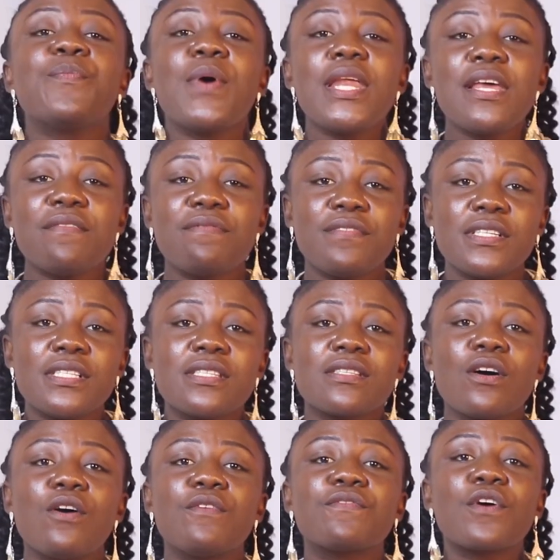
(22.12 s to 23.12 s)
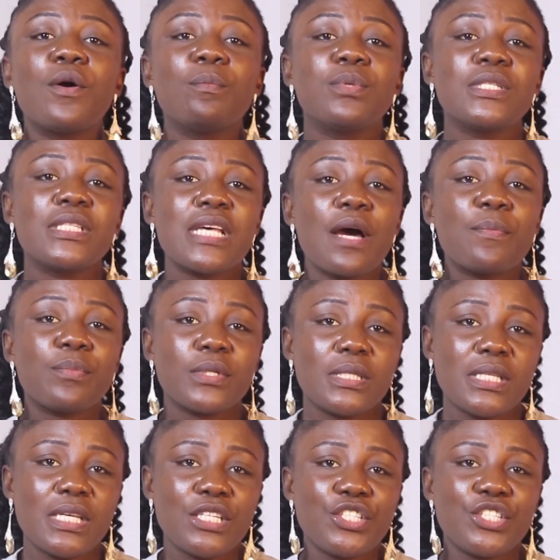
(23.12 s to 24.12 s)
benefits of computer
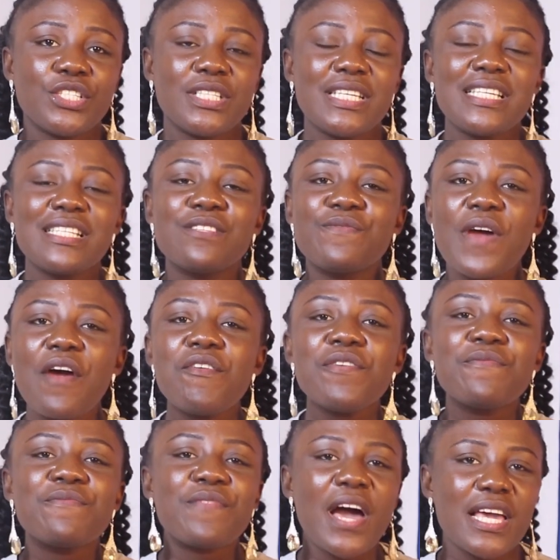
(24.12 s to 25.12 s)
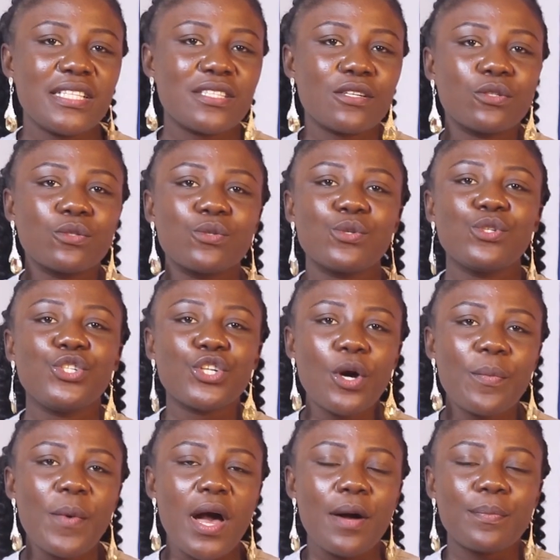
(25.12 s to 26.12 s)
appreciation is very vital to
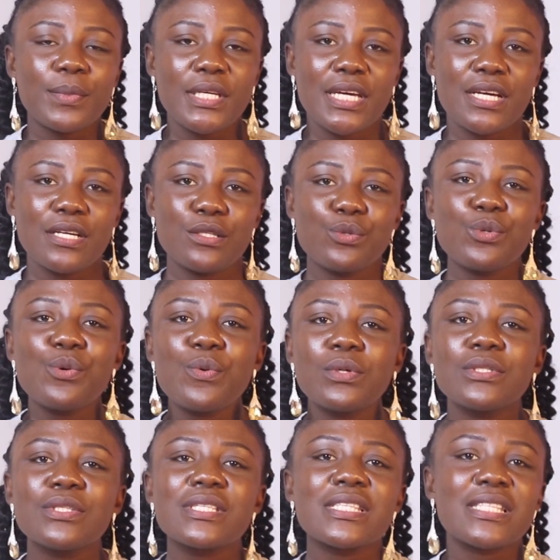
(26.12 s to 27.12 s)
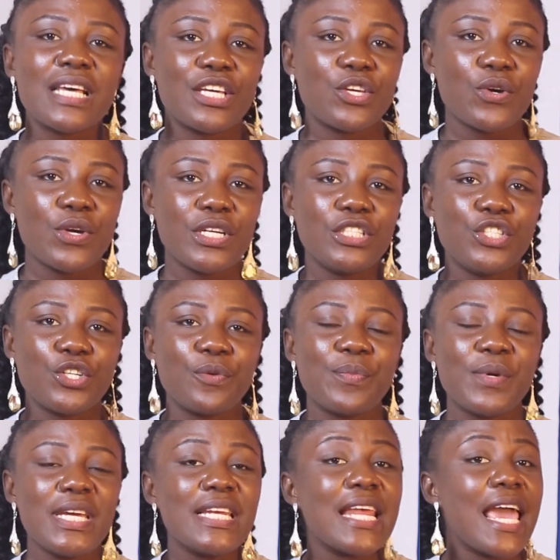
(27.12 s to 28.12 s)
job applicants who want to secure a job
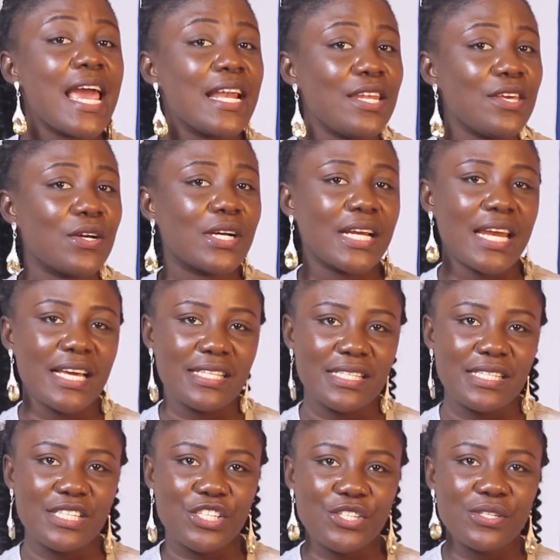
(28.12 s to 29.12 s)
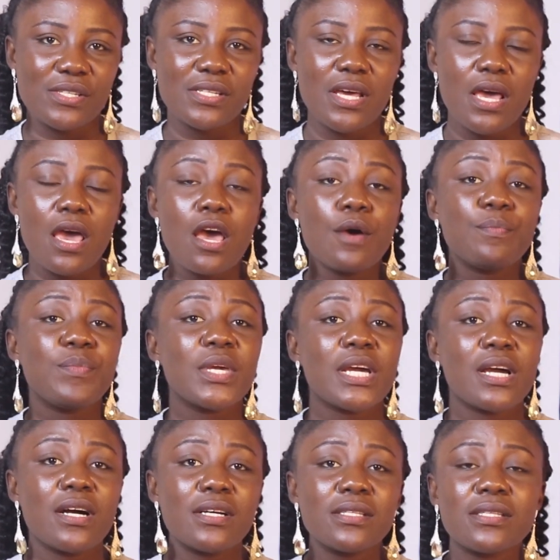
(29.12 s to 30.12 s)
in any organization,
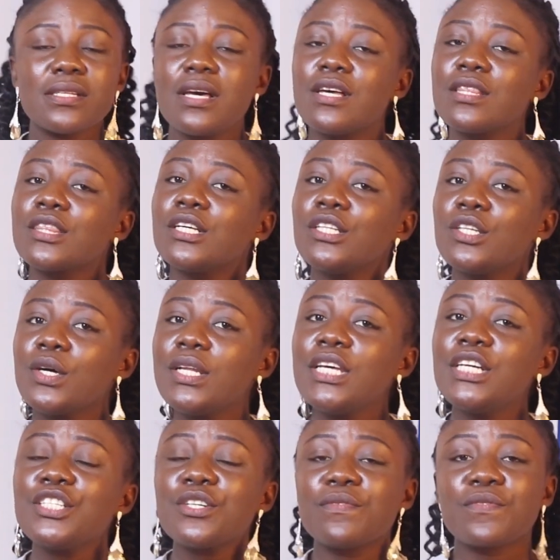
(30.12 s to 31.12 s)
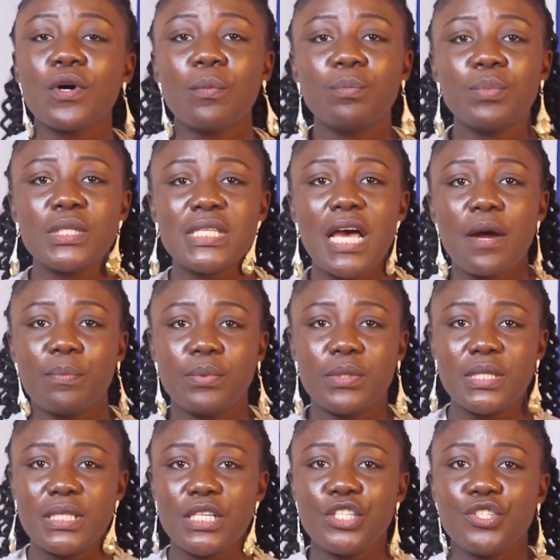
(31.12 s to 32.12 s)
because the knowledge of computer
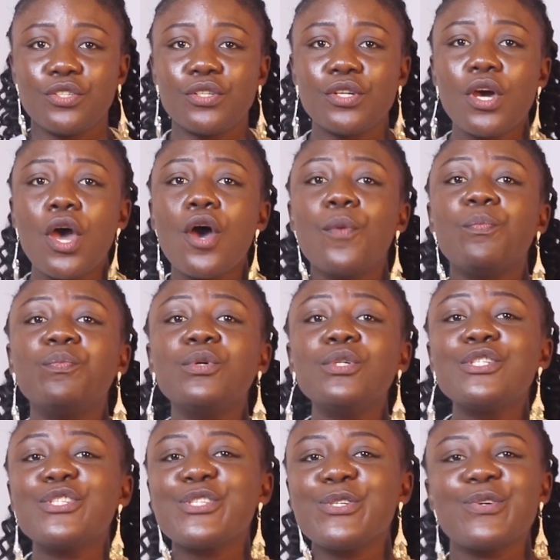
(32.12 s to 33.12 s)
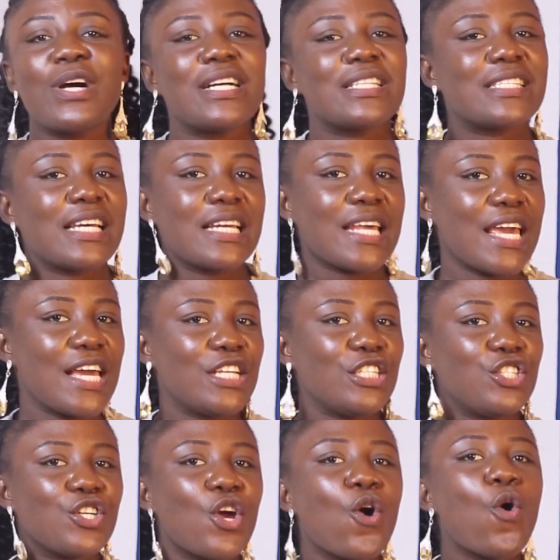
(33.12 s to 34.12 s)
appreciation puts you at an
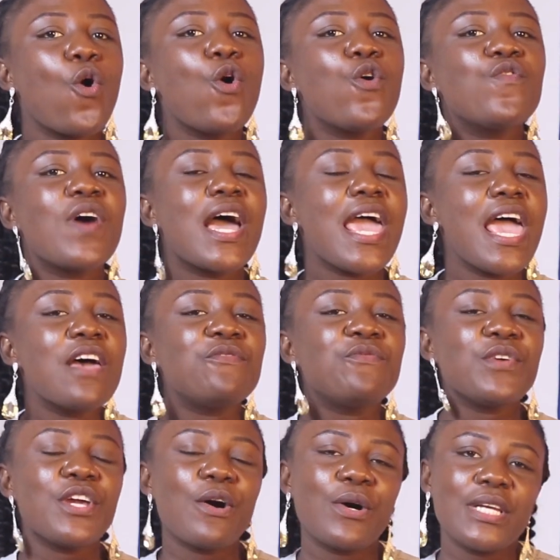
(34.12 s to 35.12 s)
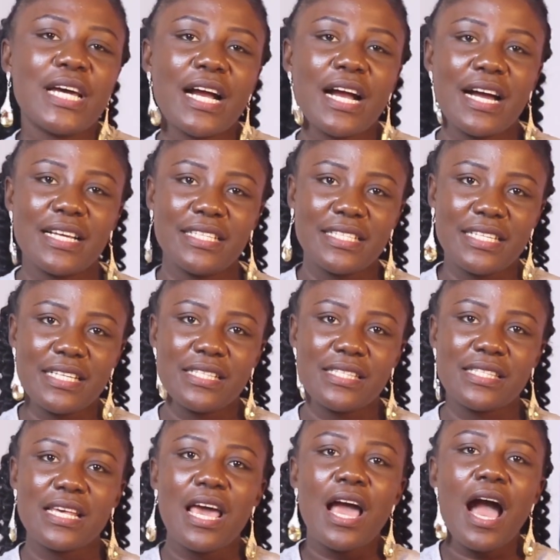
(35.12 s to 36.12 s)
edge over every other
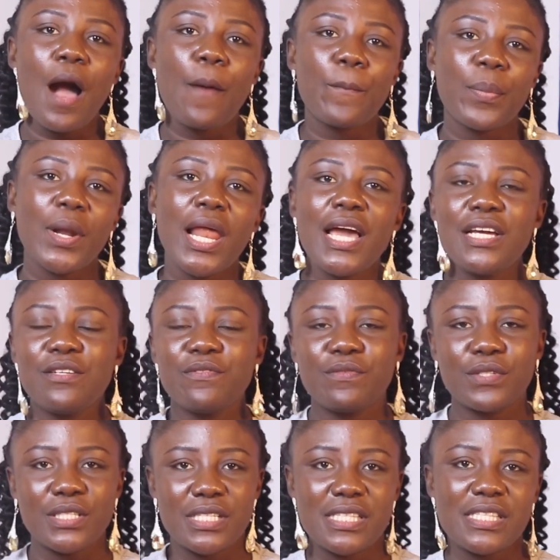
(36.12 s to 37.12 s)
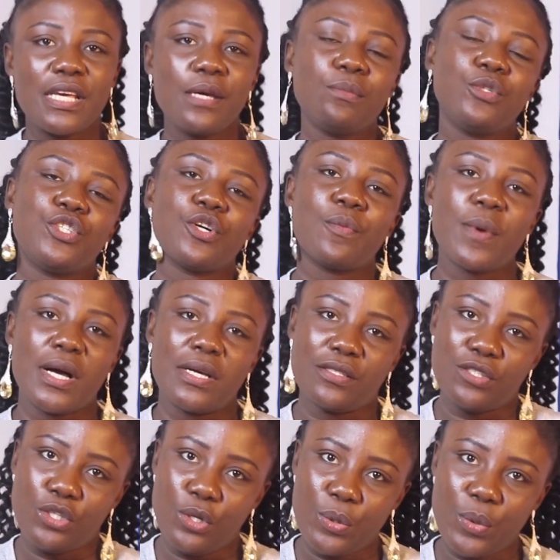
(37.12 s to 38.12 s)
candidate applying for the same job
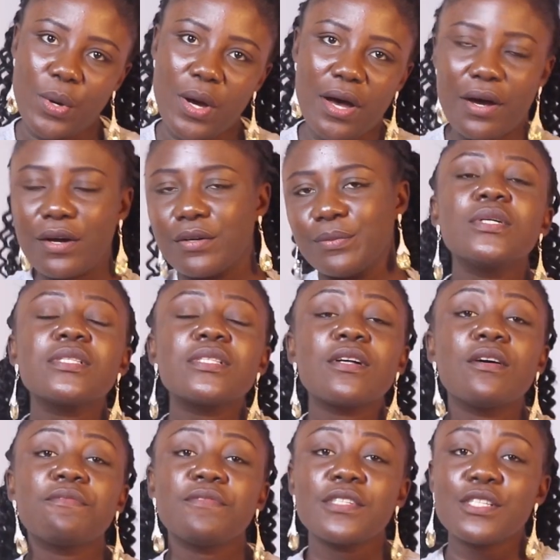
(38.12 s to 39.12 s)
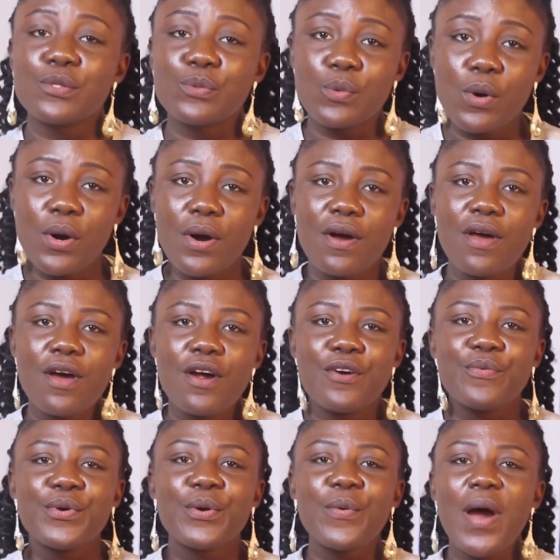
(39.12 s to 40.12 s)
as you are. Most office work
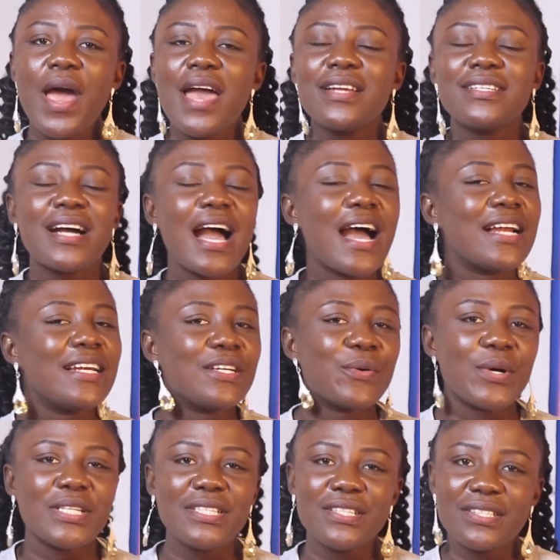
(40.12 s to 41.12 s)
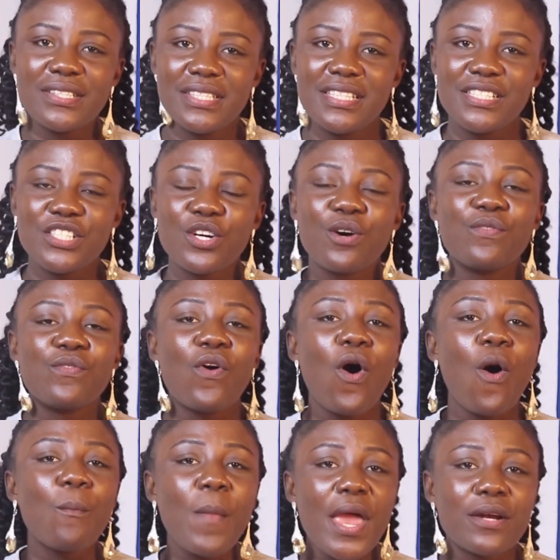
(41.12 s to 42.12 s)
require the adequate knowledge of
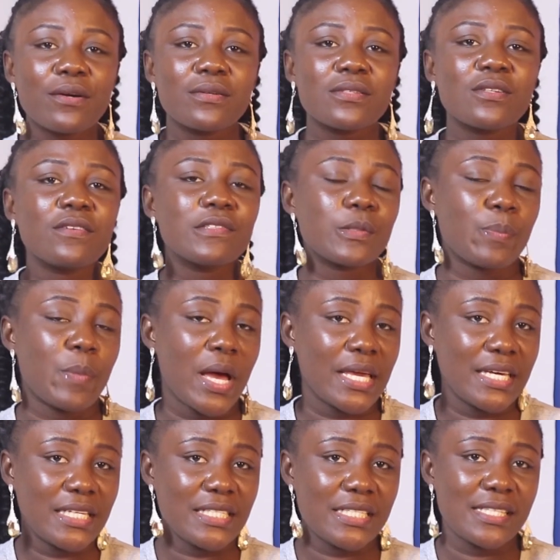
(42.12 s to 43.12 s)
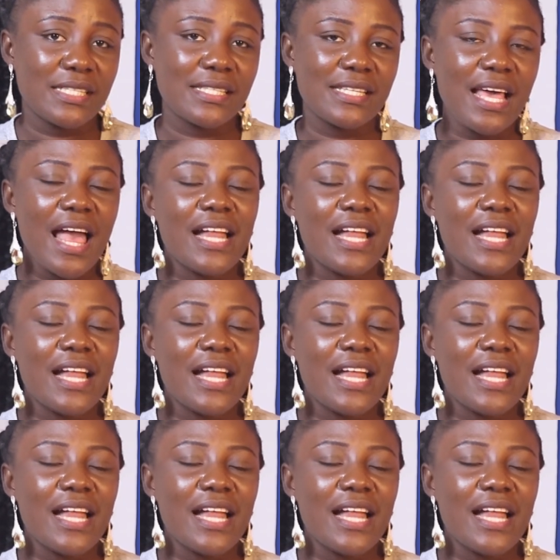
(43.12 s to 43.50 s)
Microsoft packages